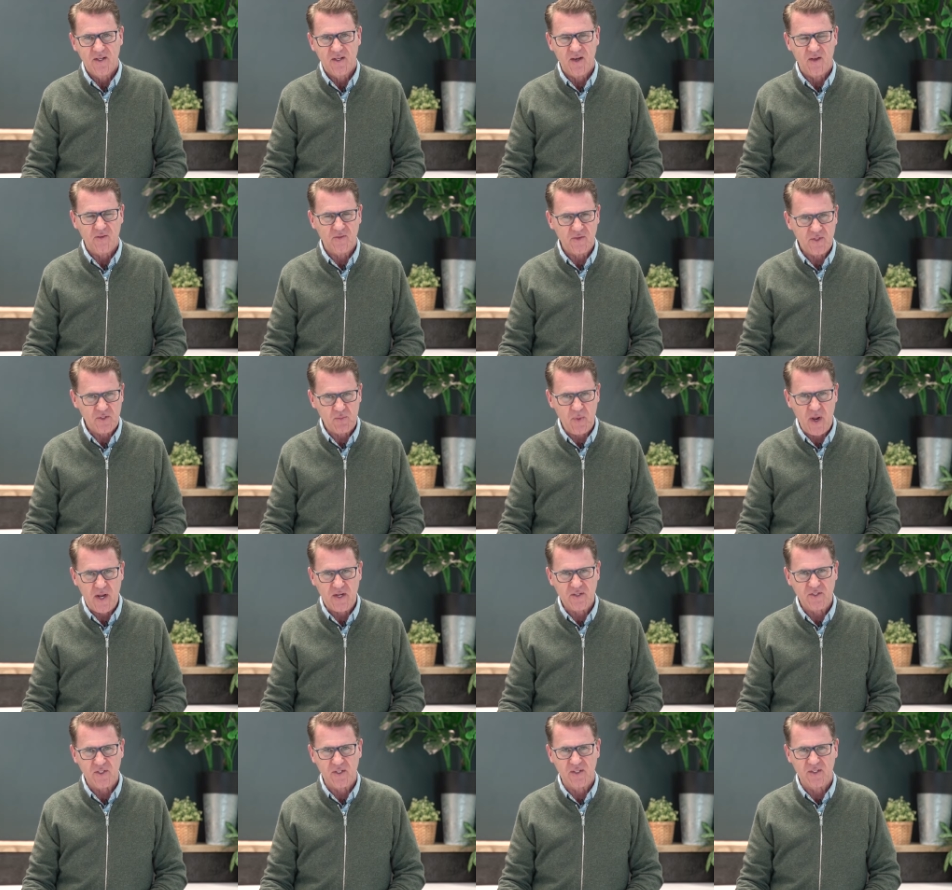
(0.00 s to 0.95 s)
Love is
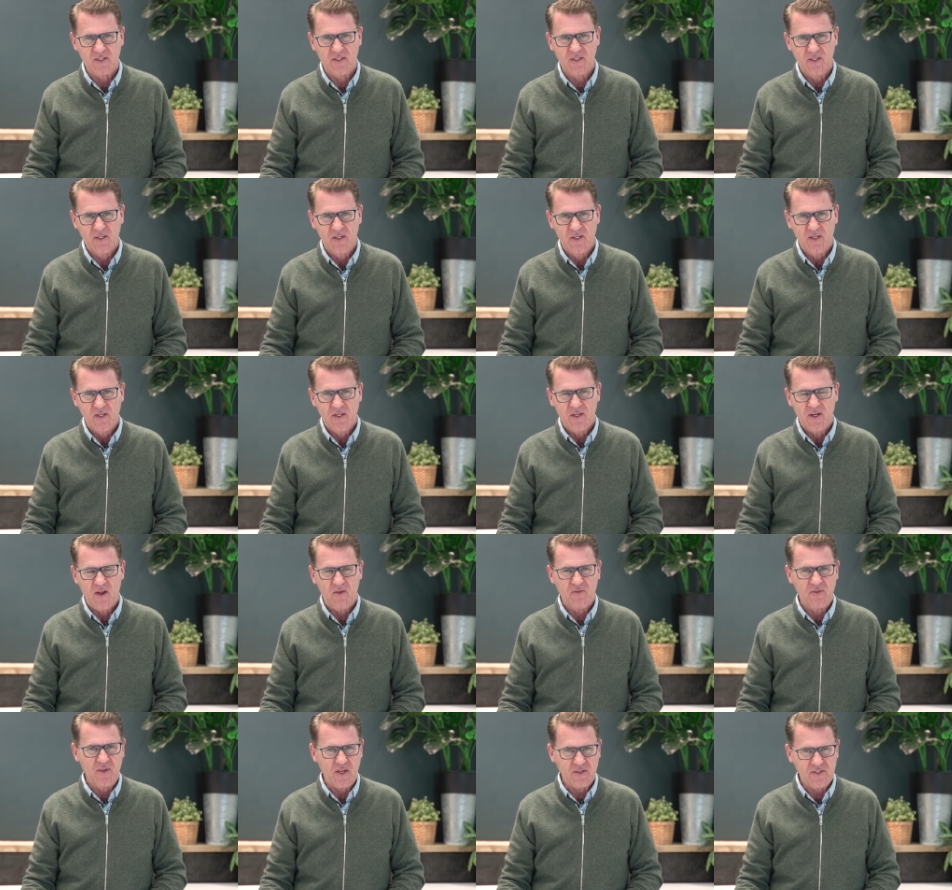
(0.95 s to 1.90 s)
patient.
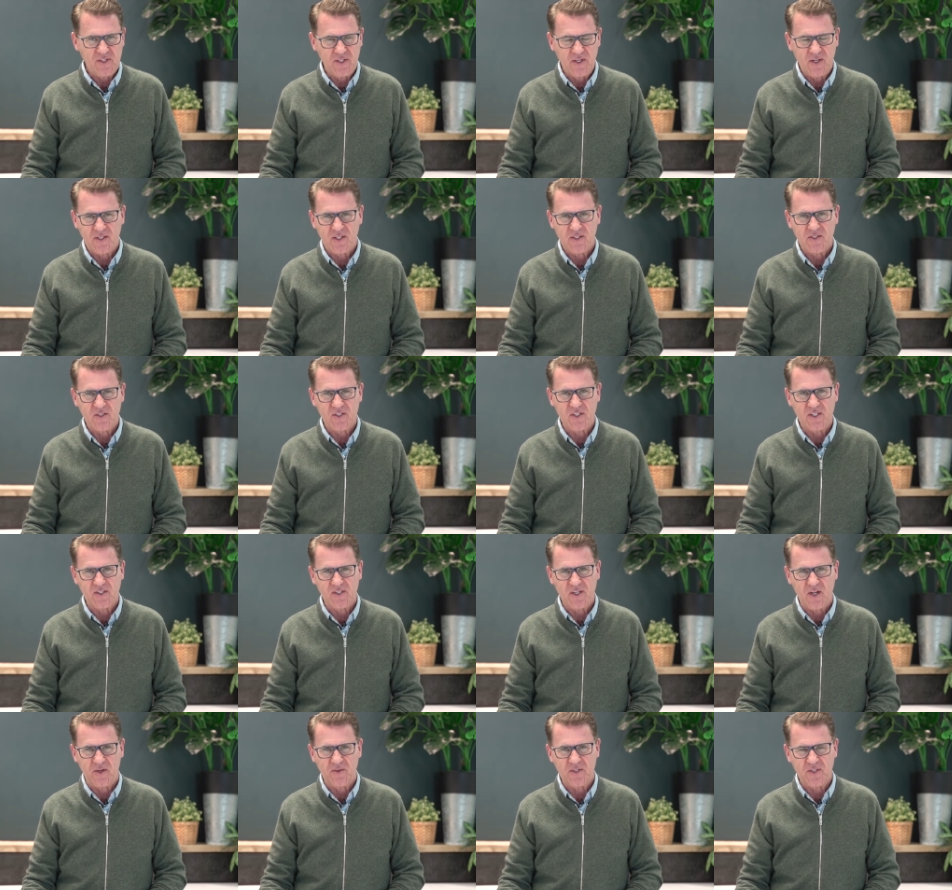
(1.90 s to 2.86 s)
Love does not
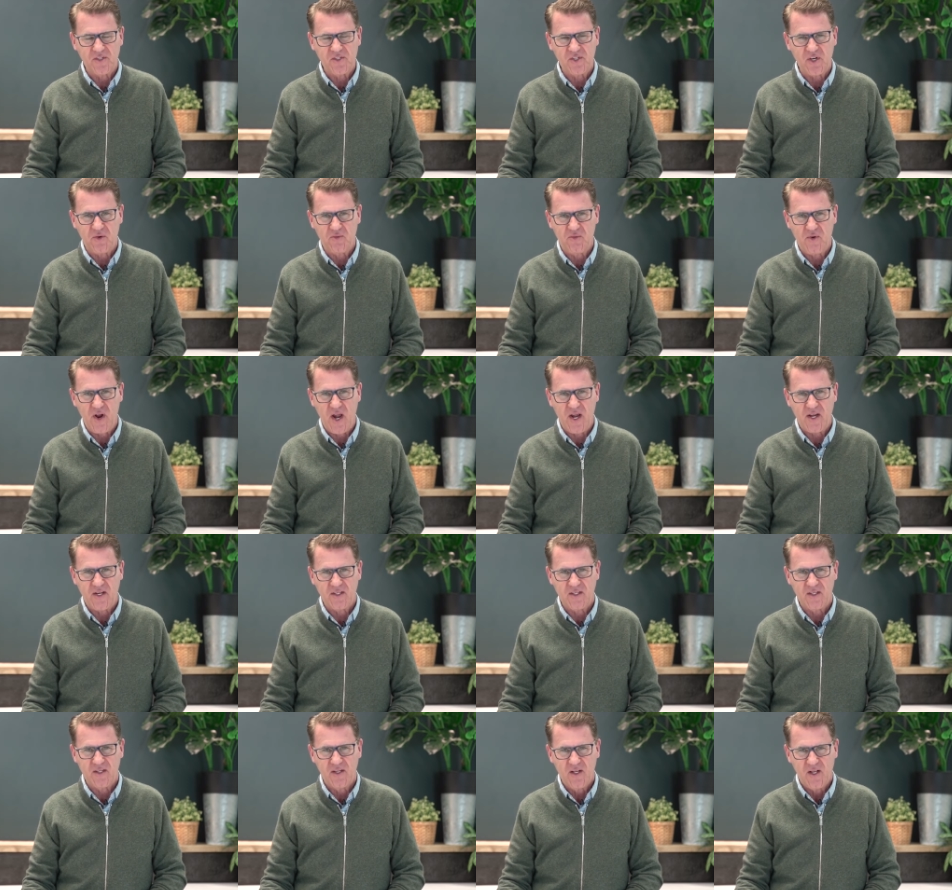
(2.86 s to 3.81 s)
insist on its own
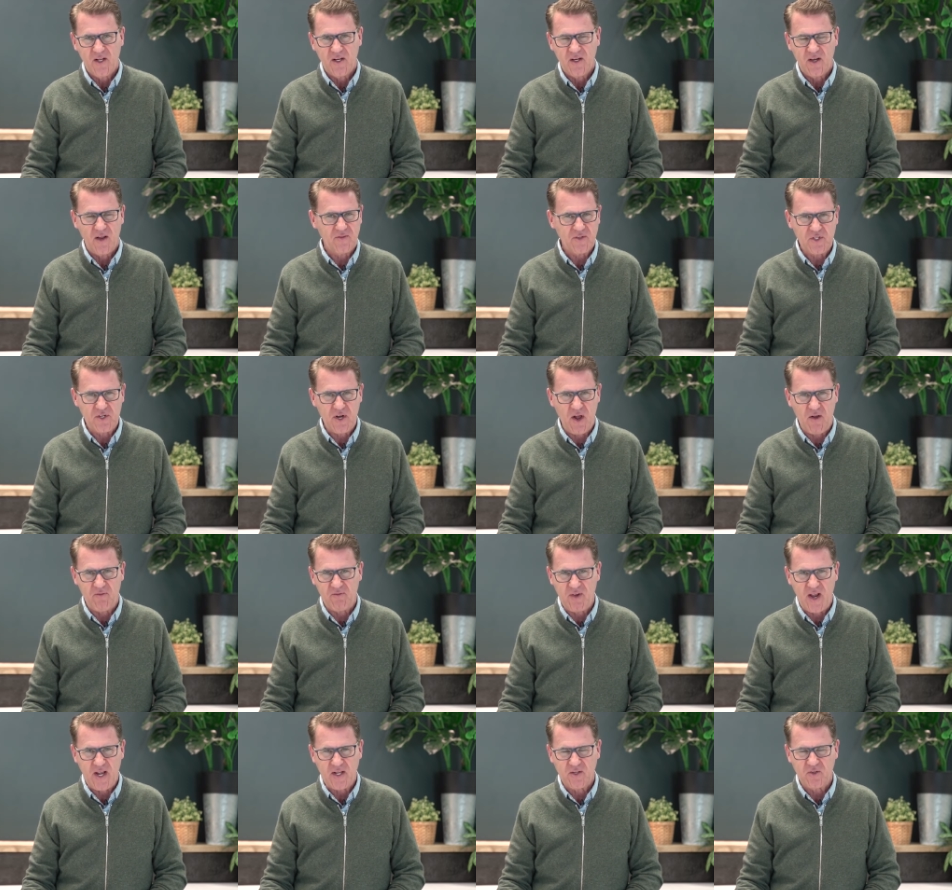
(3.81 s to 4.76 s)
right. Love is
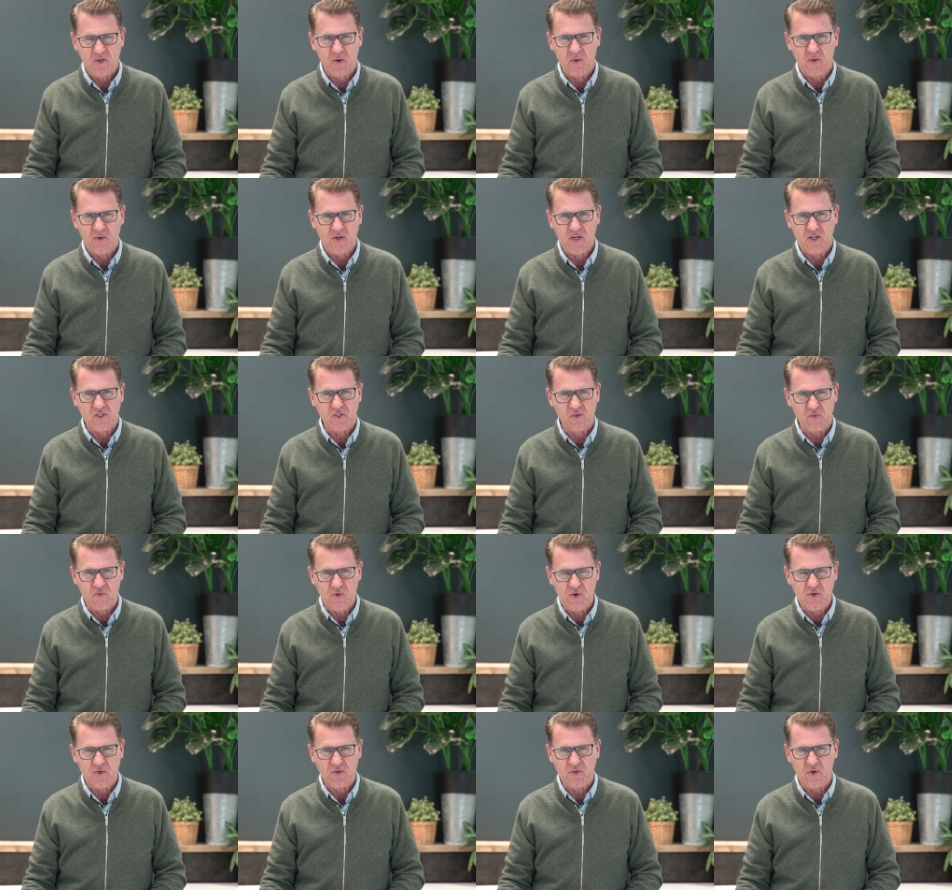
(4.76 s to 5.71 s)
not vainglorious,
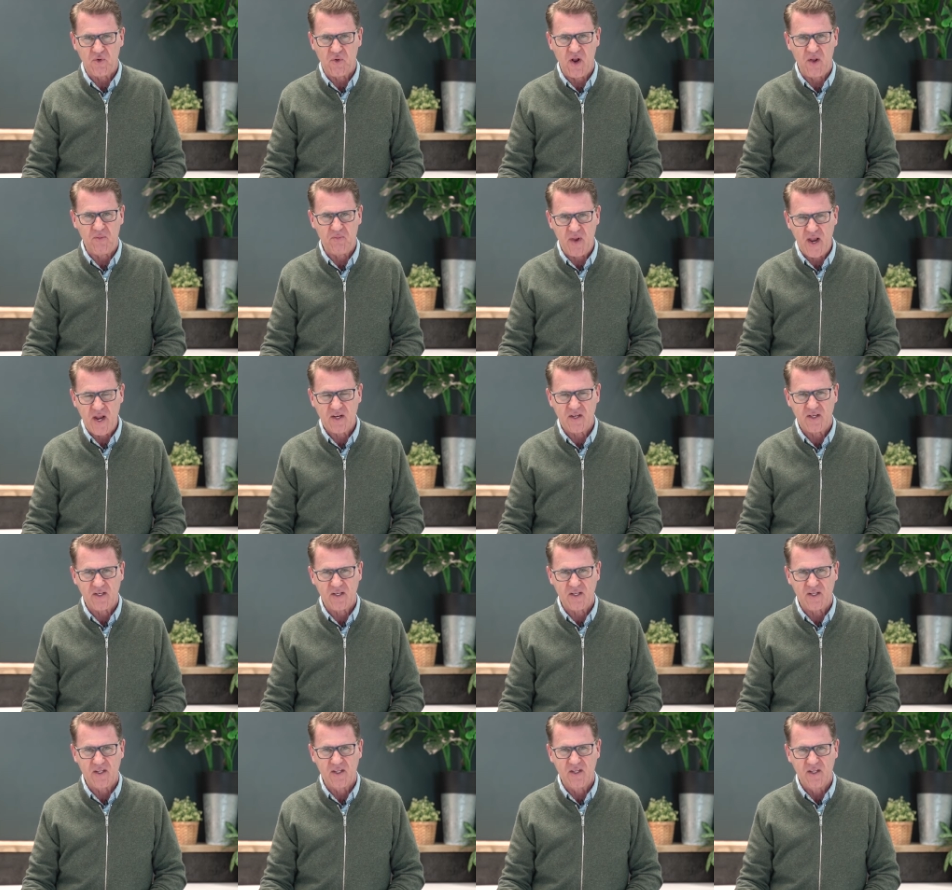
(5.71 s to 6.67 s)
rude, or
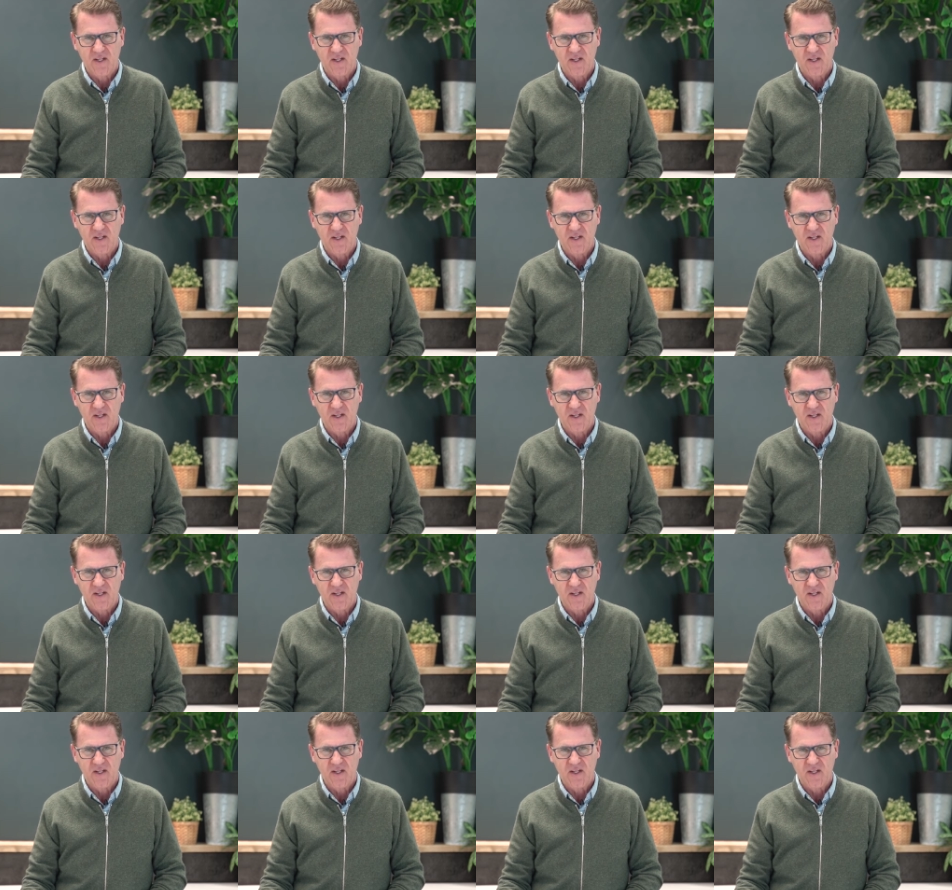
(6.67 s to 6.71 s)
unmanly.